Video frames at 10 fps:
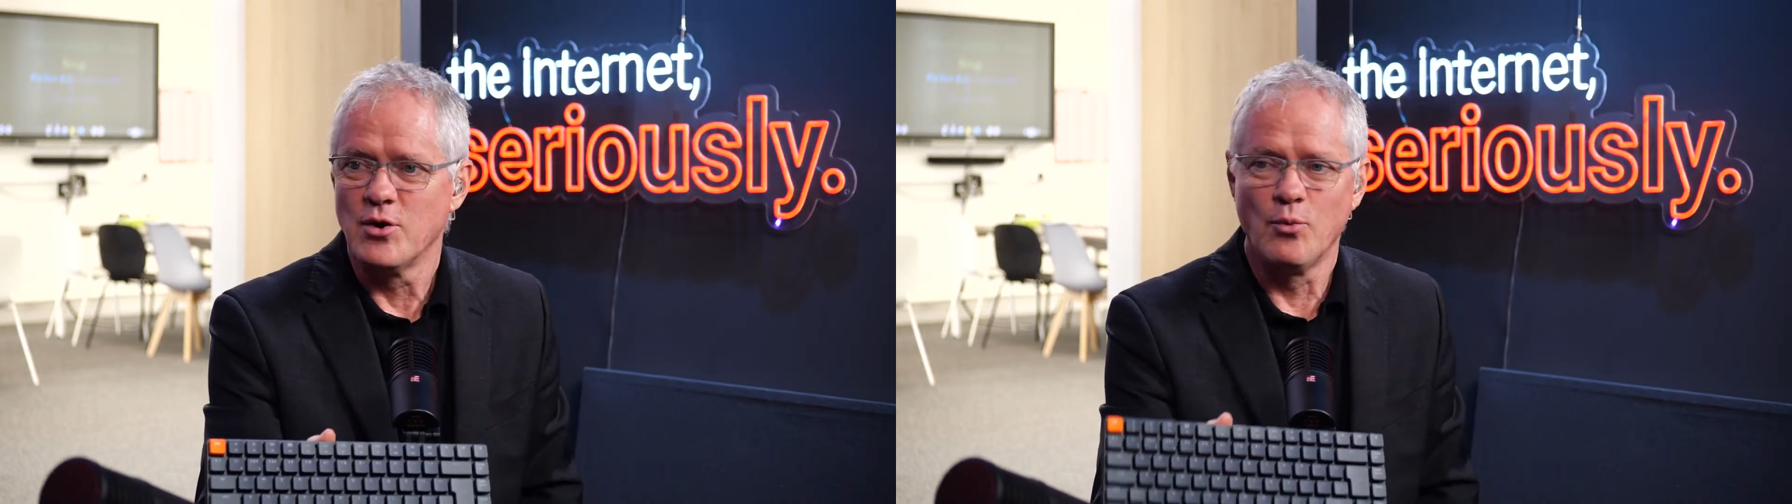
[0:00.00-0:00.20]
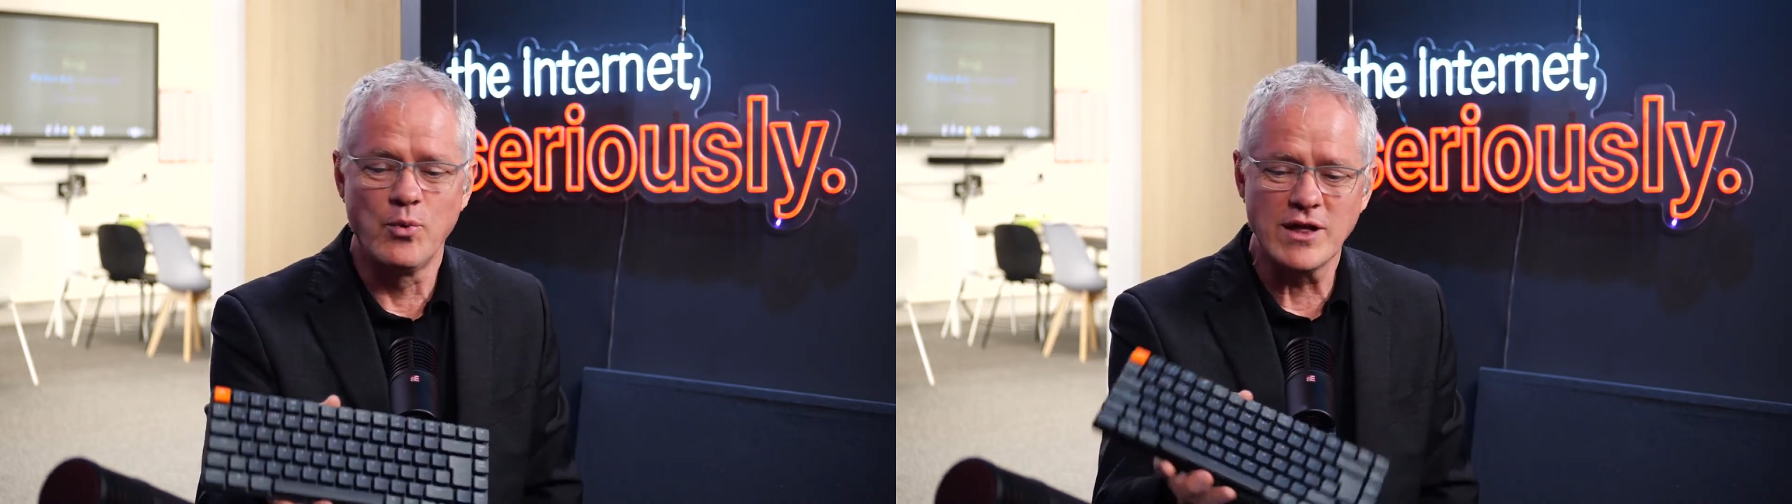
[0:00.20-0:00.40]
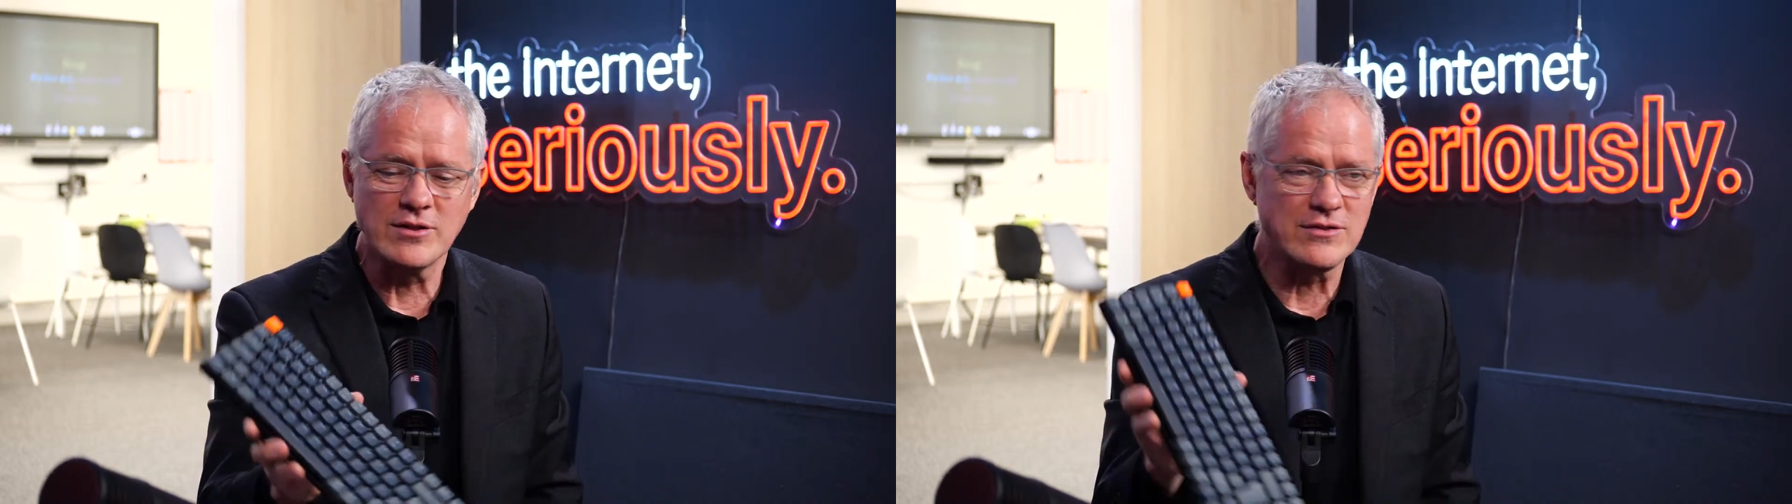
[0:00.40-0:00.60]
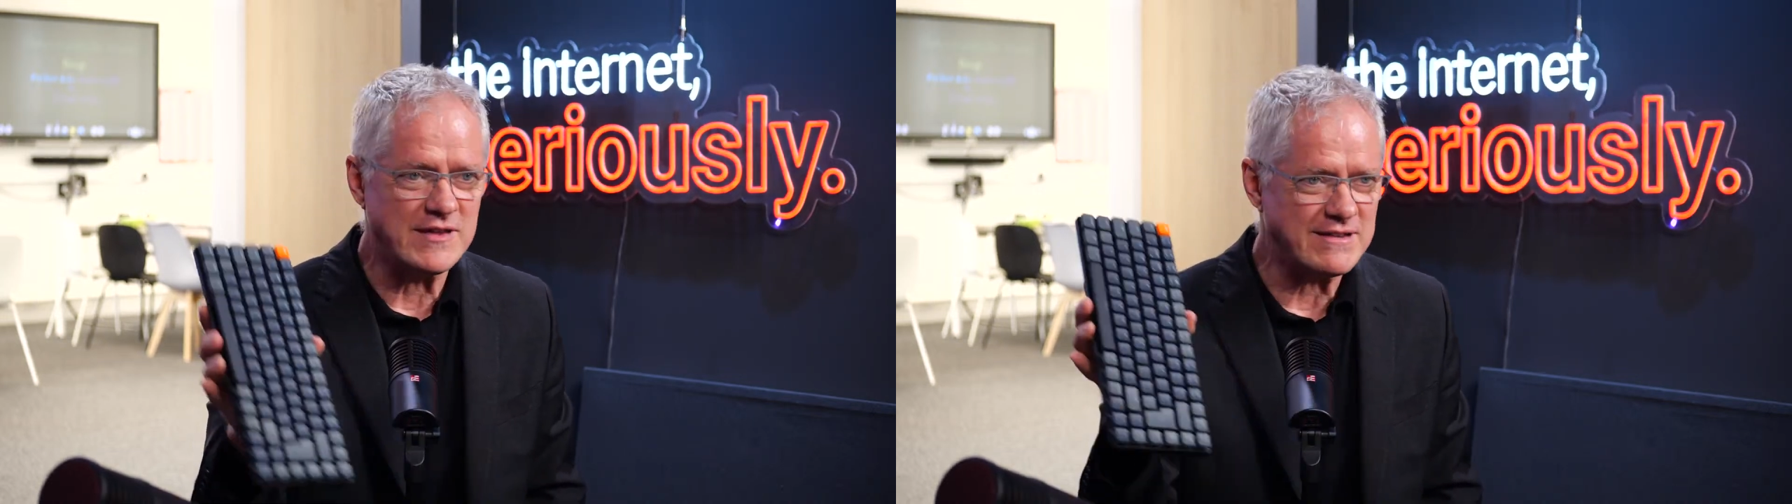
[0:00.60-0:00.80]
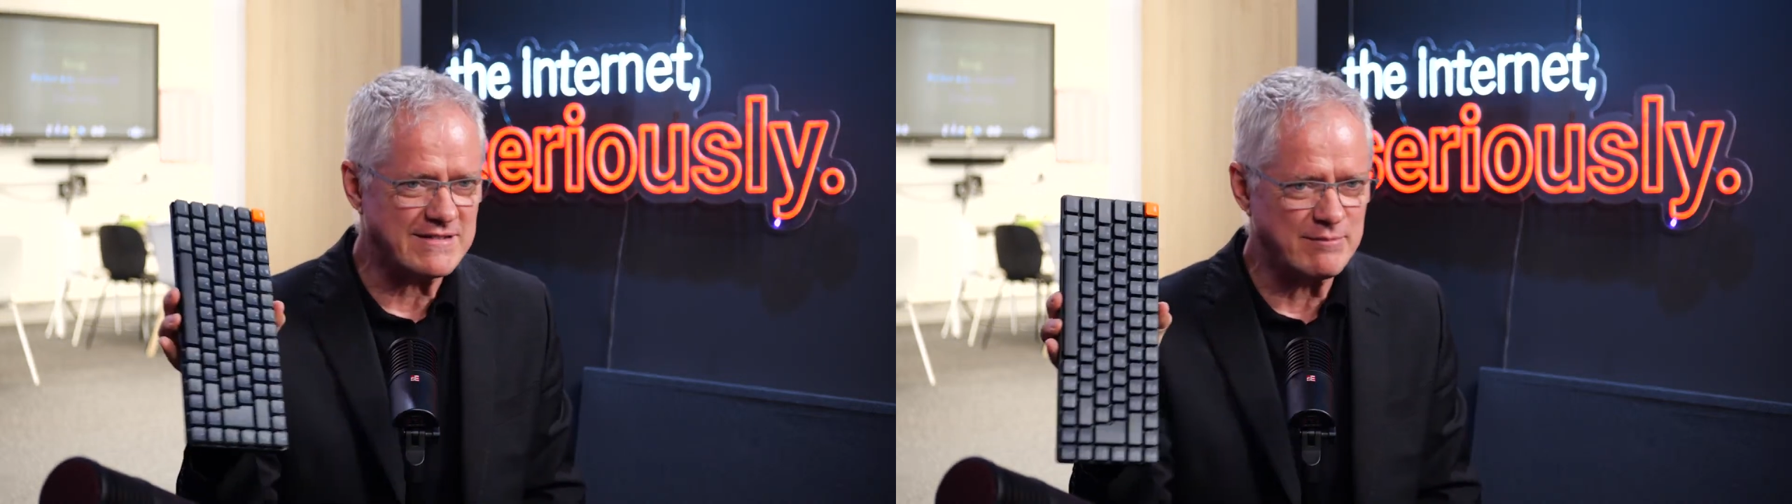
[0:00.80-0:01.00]
Will
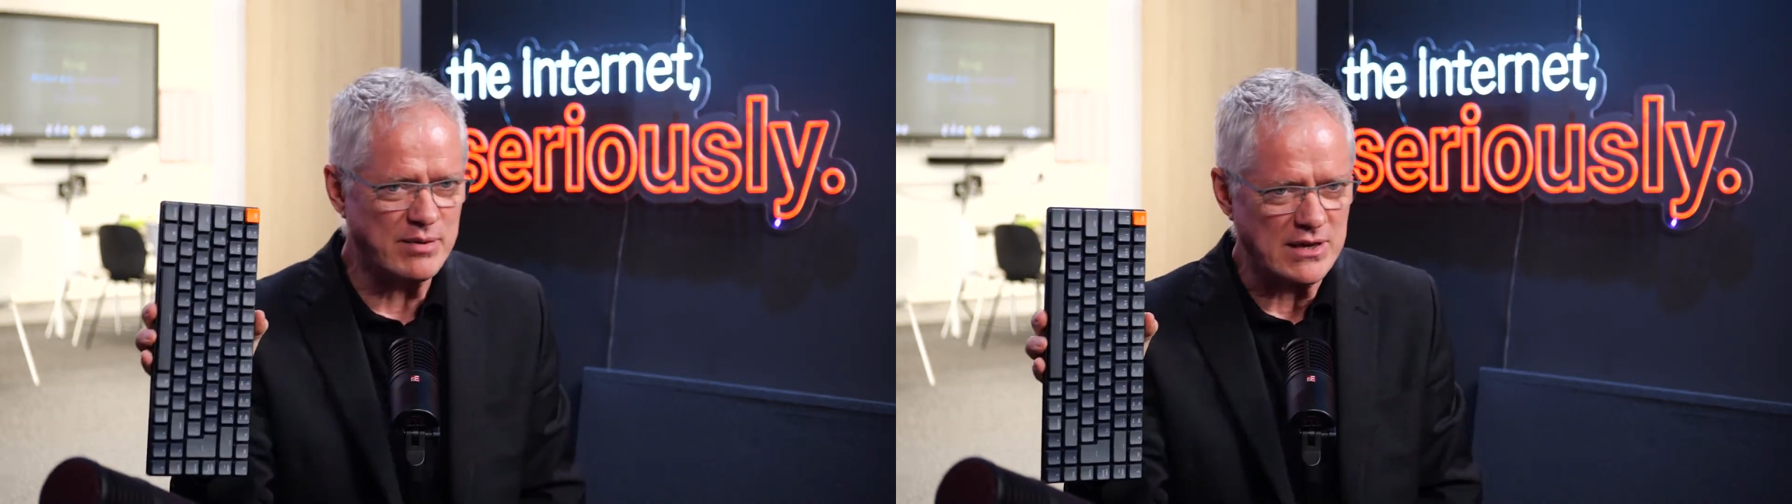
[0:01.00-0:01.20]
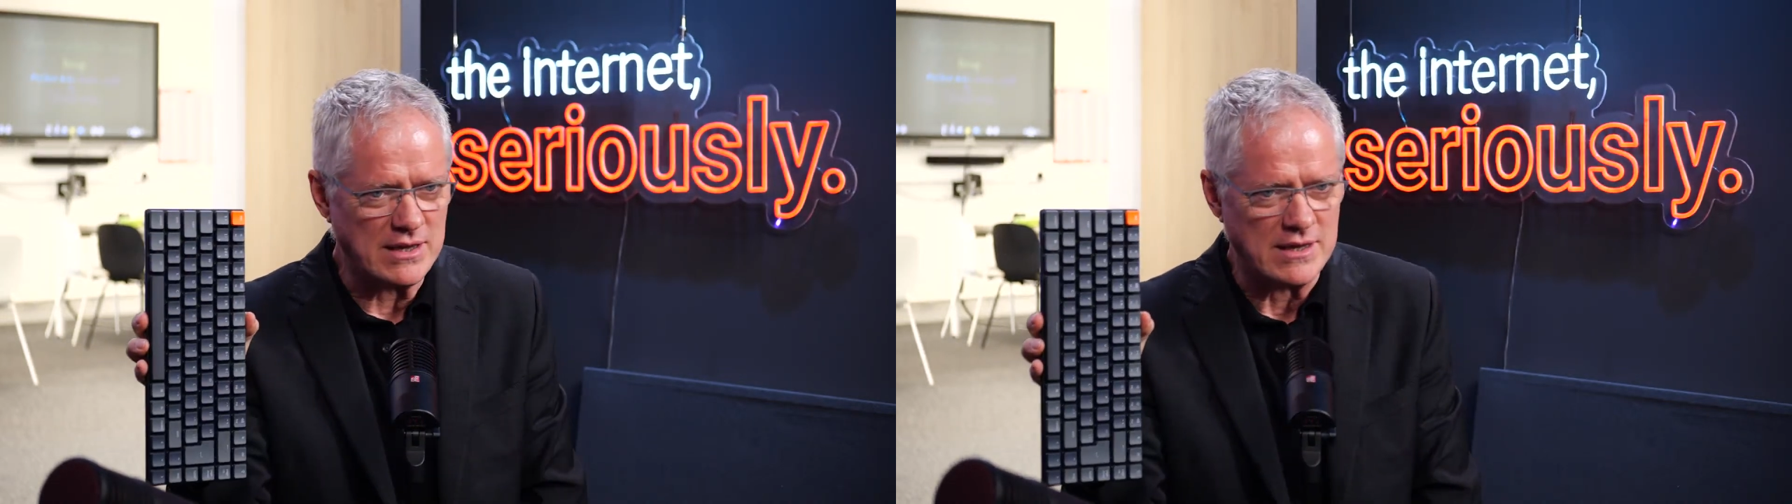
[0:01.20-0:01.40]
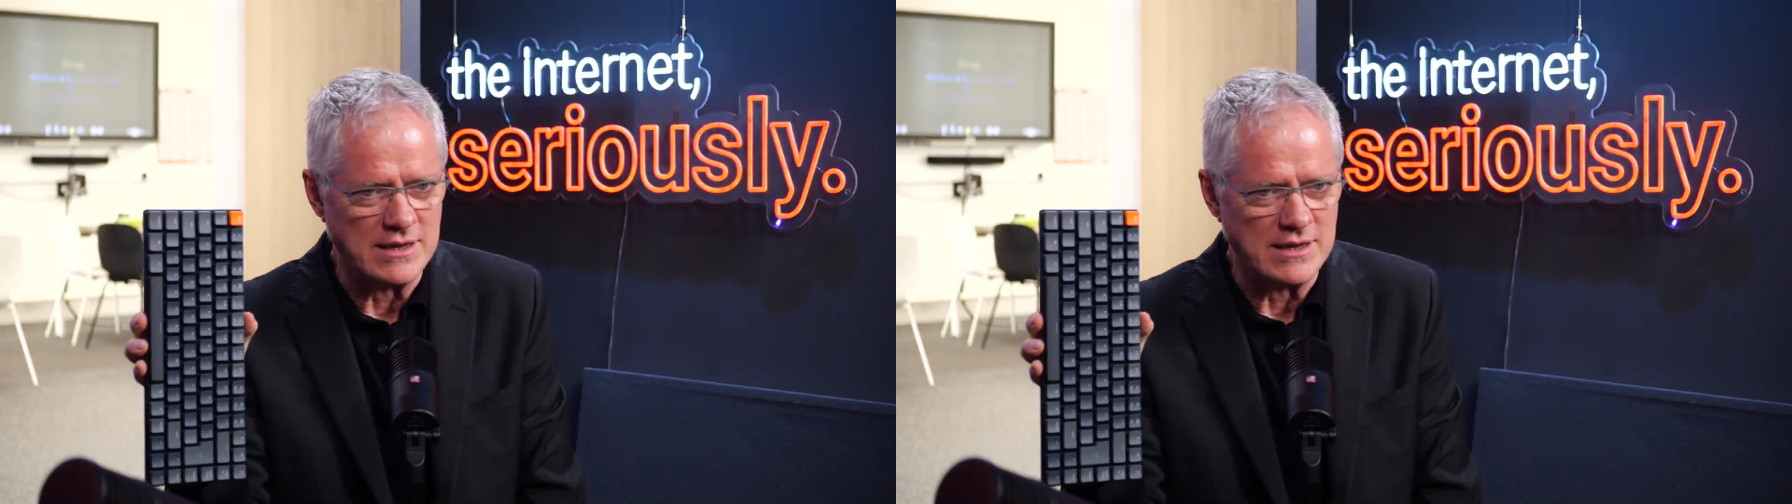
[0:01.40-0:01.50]
this be